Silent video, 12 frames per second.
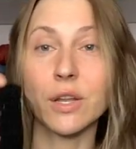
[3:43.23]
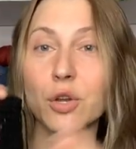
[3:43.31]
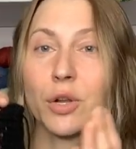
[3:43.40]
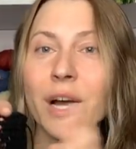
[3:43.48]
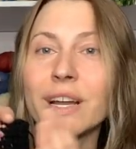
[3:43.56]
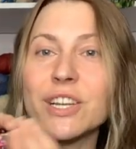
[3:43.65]
You're
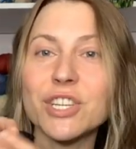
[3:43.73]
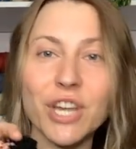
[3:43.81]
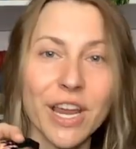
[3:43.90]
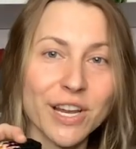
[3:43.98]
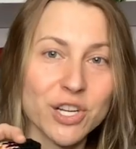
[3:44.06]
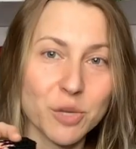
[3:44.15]
not going to
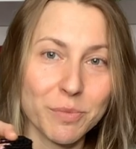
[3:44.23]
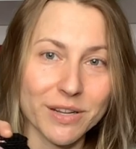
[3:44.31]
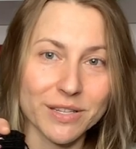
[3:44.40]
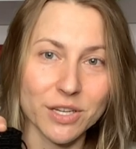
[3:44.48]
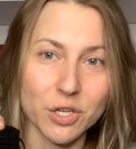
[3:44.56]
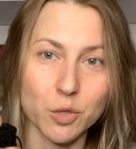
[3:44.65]
change the amount of
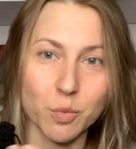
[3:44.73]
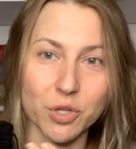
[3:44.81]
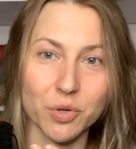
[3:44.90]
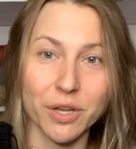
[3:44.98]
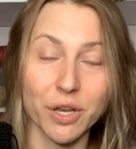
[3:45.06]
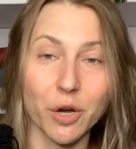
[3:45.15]
stitches once
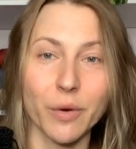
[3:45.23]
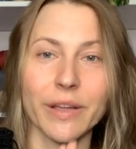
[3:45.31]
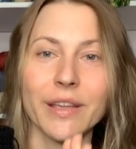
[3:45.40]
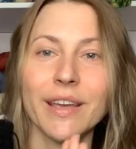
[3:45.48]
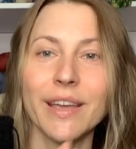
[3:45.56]
you get going.